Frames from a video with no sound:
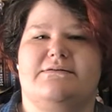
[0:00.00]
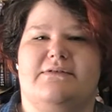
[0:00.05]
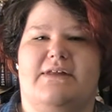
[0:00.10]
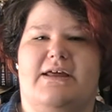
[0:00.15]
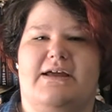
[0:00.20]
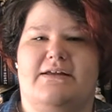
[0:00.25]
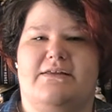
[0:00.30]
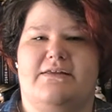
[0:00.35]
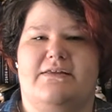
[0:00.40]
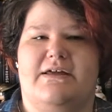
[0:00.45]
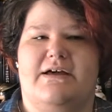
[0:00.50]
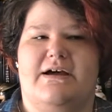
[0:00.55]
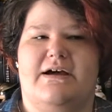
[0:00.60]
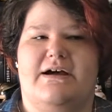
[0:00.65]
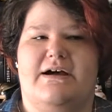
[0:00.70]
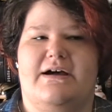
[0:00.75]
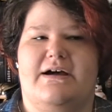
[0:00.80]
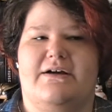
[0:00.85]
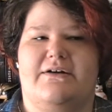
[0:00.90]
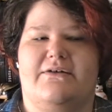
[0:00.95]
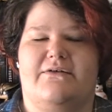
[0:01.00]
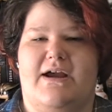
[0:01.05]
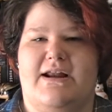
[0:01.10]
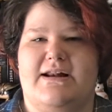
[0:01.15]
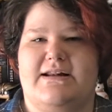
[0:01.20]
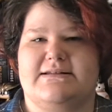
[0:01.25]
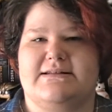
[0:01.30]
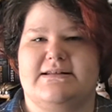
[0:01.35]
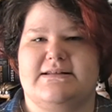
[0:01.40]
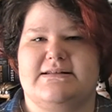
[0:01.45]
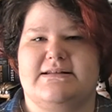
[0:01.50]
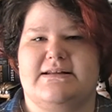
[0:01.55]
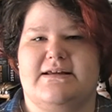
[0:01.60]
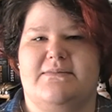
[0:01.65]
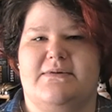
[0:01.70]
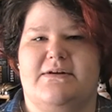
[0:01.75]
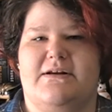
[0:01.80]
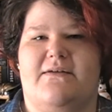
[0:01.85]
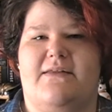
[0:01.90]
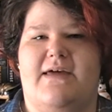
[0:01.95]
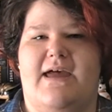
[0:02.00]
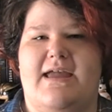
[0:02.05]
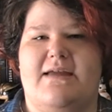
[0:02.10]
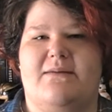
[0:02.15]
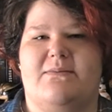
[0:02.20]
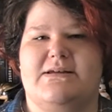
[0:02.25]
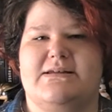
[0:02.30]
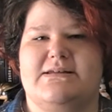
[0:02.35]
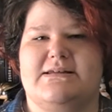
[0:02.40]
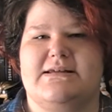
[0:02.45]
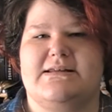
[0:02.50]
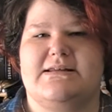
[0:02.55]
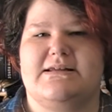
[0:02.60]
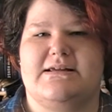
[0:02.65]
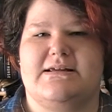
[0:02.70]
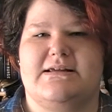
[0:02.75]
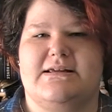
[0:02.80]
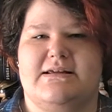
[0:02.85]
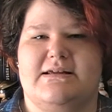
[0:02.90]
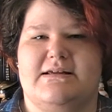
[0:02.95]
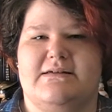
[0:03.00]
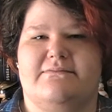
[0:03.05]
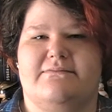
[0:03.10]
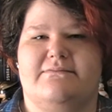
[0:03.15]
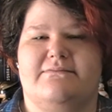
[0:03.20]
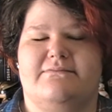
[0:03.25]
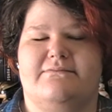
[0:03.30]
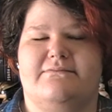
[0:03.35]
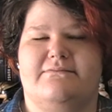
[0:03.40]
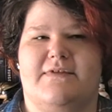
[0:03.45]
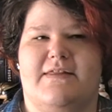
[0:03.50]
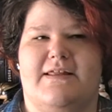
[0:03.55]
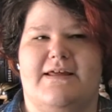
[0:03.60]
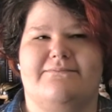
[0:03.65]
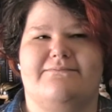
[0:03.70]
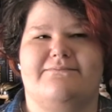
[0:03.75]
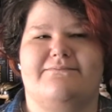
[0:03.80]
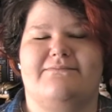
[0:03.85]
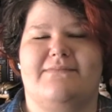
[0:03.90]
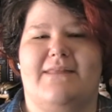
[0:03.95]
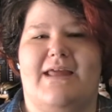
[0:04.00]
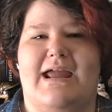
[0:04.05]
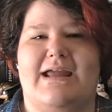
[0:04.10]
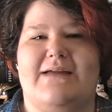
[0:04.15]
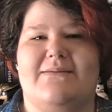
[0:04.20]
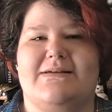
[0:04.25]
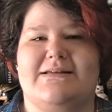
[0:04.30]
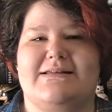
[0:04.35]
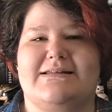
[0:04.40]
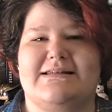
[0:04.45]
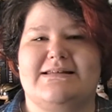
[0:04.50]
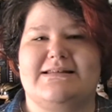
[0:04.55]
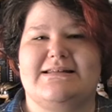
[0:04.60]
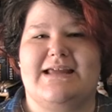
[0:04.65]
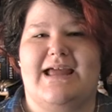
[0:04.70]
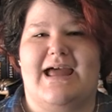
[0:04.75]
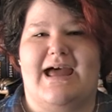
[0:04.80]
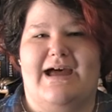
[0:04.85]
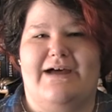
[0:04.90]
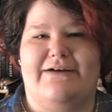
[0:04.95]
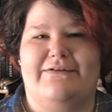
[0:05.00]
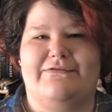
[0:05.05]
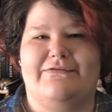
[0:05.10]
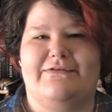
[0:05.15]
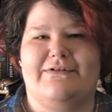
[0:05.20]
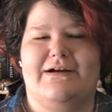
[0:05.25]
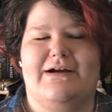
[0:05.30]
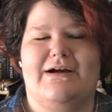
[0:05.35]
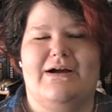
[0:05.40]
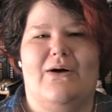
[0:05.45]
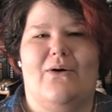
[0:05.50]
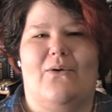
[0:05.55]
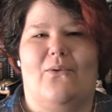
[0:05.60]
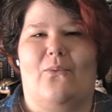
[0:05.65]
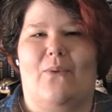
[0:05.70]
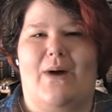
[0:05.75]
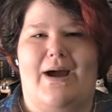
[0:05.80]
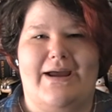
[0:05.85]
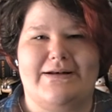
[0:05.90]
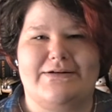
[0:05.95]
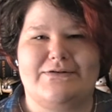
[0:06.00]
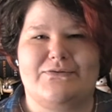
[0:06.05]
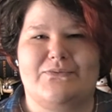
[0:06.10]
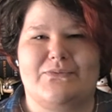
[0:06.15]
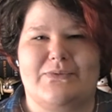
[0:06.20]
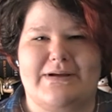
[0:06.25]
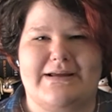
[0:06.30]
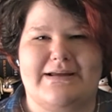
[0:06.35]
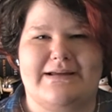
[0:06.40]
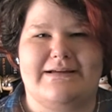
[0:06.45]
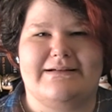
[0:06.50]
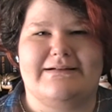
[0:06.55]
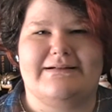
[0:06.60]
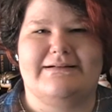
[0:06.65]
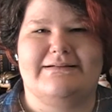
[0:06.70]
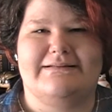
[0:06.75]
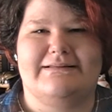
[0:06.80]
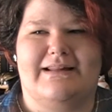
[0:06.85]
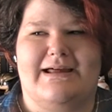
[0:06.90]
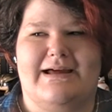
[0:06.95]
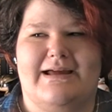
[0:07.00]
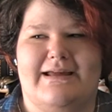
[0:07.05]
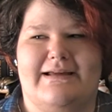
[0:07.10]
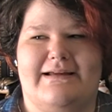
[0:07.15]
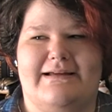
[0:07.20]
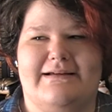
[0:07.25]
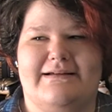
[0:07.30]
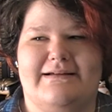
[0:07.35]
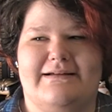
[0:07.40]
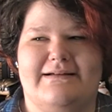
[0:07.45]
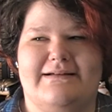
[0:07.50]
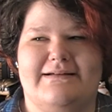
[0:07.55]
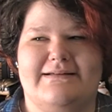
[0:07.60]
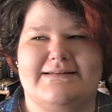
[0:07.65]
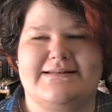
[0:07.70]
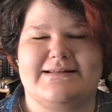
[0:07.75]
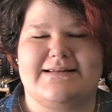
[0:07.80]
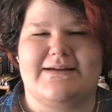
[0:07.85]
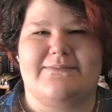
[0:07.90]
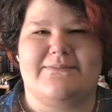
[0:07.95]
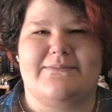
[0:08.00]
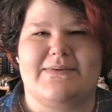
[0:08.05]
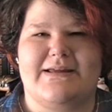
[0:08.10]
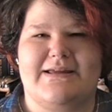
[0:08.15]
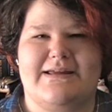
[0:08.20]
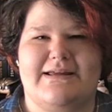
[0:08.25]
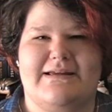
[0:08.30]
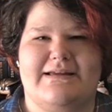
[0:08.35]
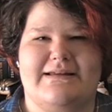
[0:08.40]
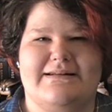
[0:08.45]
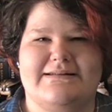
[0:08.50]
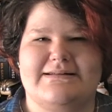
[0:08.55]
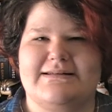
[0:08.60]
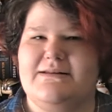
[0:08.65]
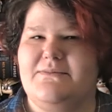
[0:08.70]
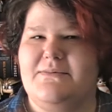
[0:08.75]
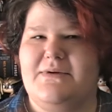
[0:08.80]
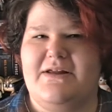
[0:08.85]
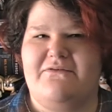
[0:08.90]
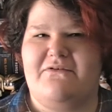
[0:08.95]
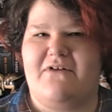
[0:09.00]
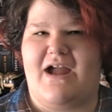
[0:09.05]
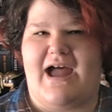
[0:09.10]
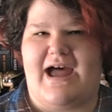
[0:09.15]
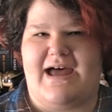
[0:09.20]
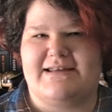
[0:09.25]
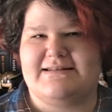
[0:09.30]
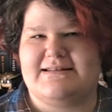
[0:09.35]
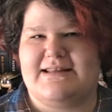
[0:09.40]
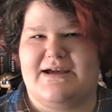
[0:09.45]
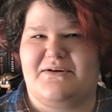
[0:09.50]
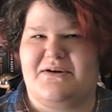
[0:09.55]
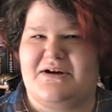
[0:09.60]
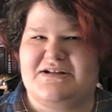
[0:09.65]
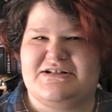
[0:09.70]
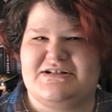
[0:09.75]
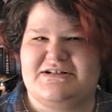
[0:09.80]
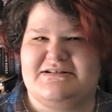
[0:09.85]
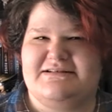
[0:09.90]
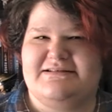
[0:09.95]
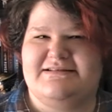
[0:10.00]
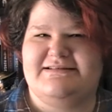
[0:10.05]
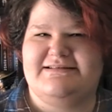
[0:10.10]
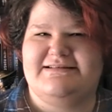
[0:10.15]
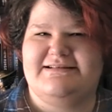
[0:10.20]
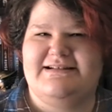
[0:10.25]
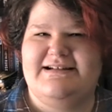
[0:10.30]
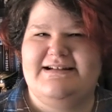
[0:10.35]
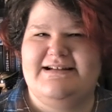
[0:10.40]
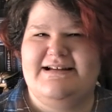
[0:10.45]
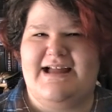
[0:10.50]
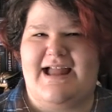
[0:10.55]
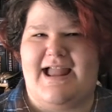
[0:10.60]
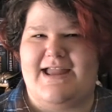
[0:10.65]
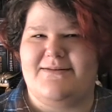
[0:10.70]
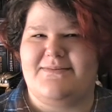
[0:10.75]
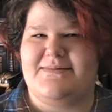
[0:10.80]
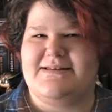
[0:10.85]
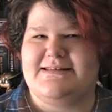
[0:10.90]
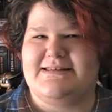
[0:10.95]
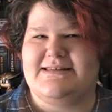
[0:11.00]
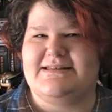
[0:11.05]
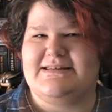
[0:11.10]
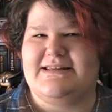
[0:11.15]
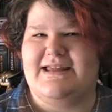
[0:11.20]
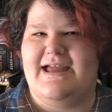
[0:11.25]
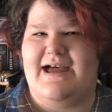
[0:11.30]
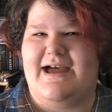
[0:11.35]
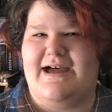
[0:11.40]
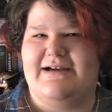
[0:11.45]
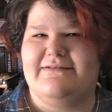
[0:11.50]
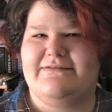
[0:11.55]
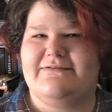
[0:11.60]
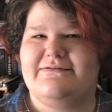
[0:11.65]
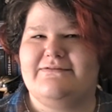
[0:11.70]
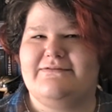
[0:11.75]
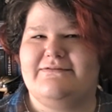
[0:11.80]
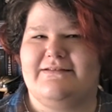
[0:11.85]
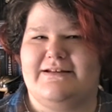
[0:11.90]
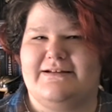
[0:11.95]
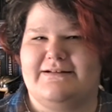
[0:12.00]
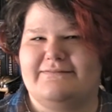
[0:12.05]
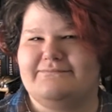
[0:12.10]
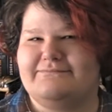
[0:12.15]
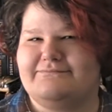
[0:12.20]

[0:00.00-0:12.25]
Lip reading: like the grading system, you know, the A, B, C, D, E, or the A, B, C, D, F. Why do we like skip E? Does anyone ever ask that question? A, B, C, D, F? Like,